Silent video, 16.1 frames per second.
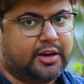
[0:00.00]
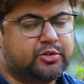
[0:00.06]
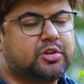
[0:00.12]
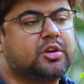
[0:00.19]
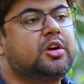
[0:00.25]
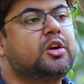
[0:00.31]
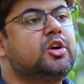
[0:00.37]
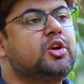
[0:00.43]

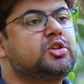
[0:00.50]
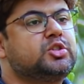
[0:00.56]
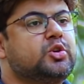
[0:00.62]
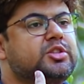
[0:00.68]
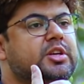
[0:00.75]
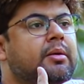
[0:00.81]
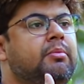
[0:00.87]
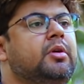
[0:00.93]
house.
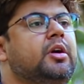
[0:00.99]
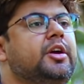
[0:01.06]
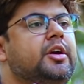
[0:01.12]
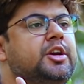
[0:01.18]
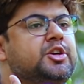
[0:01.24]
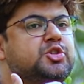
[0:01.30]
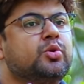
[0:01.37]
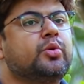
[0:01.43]
So some
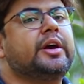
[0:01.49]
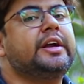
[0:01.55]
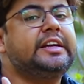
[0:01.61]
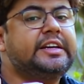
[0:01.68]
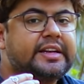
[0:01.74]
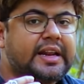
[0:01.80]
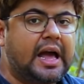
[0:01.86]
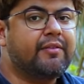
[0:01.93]
issue
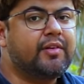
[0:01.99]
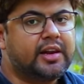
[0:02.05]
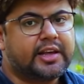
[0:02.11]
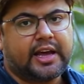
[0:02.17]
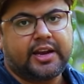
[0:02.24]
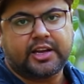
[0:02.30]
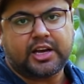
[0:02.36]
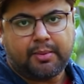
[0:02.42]
in travel
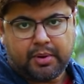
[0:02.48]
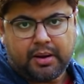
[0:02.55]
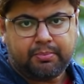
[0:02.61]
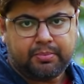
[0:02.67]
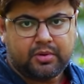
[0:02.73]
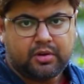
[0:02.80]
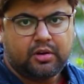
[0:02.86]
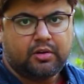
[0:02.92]
can come up
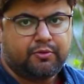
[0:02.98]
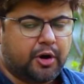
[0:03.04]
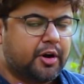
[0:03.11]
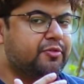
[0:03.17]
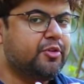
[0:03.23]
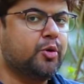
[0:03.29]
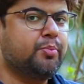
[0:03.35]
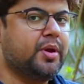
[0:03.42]

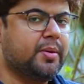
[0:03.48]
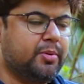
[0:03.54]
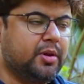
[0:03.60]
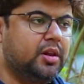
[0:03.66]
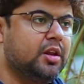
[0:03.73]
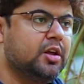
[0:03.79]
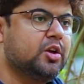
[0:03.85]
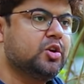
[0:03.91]
for few
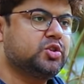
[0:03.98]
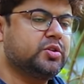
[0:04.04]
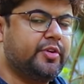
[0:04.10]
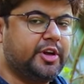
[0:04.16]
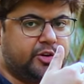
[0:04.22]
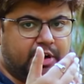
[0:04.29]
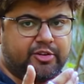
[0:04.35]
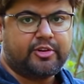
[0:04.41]
people. So
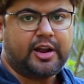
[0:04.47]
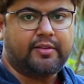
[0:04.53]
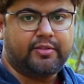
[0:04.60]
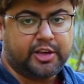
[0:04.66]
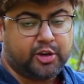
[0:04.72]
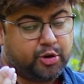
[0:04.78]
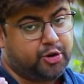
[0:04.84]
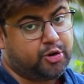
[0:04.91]
when you are
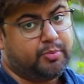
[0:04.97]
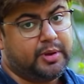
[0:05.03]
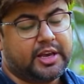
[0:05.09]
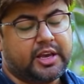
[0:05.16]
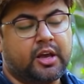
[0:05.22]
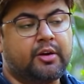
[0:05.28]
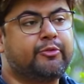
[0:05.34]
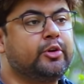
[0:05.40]
traveling, you need to be
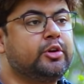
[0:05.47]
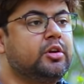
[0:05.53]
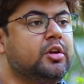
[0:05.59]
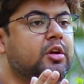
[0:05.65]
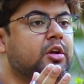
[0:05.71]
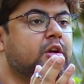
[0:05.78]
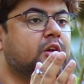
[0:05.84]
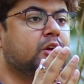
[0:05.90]
careful
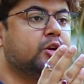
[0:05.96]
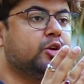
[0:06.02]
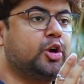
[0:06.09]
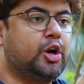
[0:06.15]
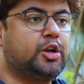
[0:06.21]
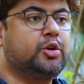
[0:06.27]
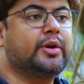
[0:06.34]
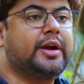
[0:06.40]

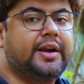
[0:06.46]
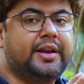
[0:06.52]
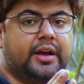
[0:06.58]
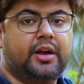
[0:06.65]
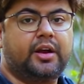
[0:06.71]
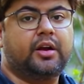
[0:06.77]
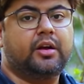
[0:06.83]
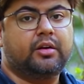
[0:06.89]
not
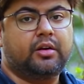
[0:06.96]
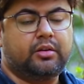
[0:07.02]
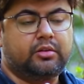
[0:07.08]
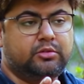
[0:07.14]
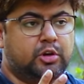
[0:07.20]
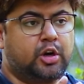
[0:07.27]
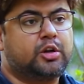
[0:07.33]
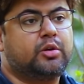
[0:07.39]

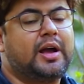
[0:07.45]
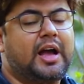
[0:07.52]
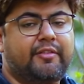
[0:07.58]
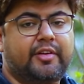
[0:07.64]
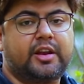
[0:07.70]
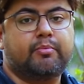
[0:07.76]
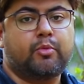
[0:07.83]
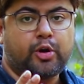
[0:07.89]
to
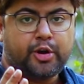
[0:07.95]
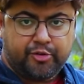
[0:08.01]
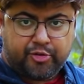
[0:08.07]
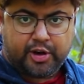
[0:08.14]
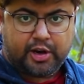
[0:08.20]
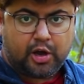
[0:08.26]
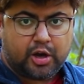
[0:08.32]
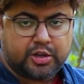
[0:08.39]
have any
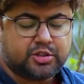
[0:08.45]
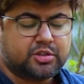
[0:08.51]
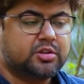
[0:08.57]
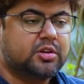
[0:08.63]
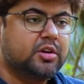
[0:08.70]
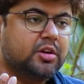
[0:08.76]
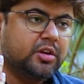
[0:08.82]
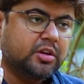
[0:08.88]
monetary loss.
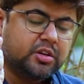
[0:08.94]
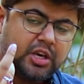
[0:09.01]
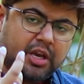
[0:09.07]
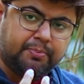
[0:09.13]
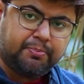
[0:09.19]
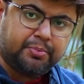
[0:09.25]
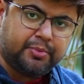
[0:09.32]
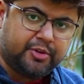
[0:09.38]

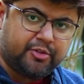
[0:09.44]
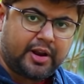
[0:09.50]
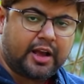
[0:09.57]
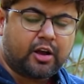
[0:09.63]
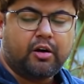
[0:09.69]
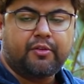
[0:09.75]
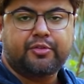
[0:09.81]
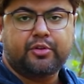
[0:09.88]
Keep
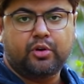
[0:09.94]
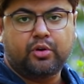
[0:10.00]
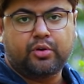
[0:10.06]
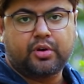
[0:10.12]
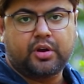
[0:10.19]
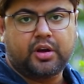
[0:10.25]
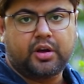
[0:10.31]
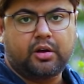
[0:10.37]
track of
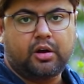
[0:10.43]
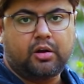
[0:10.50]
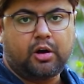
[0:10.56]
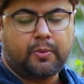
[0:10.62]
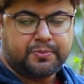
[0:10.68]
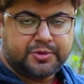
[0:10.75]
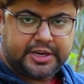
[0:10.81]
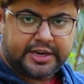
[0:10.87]
your
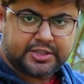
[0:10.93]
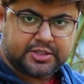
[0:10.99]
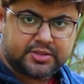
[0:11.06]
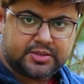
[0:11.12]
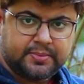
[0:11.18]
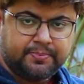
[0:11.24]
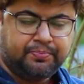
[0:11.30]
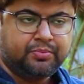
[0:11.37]

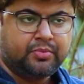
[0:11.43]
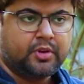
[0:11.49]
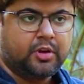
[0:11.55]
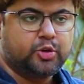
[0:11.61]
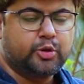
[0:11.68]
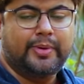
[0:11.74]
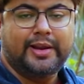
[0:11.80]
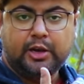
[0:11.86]
objects.
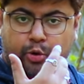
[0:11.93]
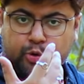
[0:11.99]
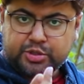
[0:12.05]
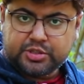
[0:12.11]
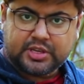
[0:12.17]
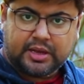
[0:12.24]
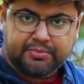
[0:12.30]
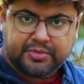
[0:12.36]
You may
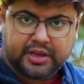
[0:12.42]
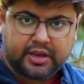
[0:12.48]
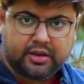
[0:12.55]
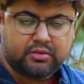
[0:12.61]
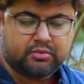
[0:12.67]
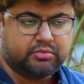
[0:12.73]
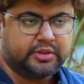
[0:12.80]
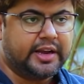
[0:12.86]
lose
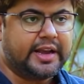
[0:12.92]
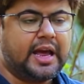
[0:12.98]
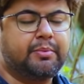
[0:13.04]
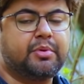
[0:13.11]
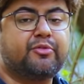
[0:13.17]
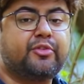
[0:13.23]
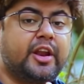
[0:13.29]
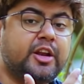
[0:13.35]
something. There
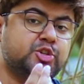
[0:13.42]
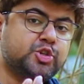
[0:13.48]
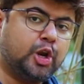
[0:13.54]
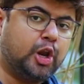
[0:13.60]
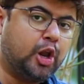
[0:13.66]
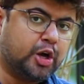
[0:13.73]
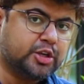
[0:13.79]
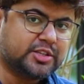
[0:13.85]
can be
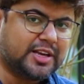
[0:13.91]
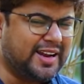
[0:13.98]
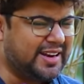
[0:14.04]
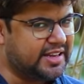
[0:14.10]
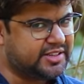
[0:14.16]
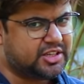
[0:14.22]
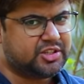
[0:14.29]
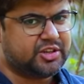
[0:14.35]
financial loss,
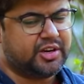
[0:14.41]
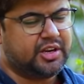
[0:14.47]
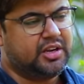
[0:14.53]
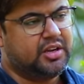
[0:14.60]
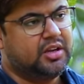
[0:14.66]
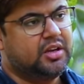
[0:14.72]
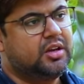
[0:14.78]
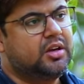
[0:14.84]
unnecessary.